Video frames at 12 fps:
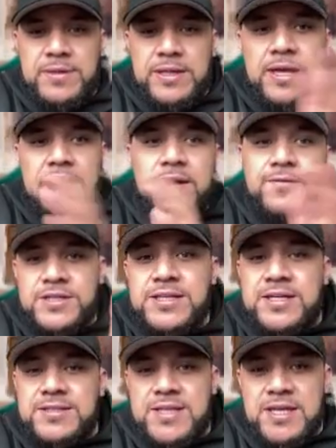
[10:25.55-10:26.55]
Okay. If she
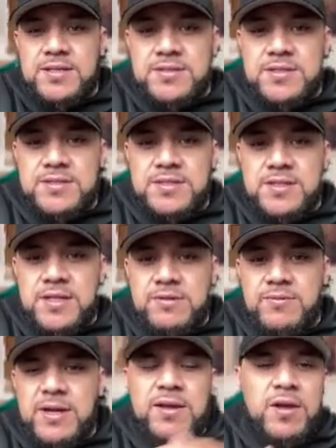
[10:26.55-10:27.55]
does that consistently,
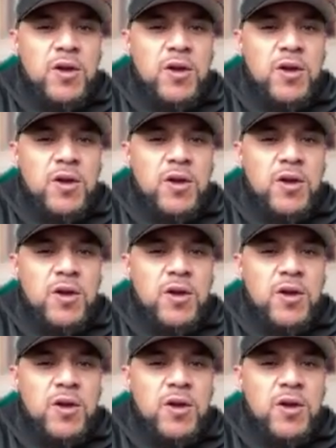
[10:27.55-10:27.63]
right?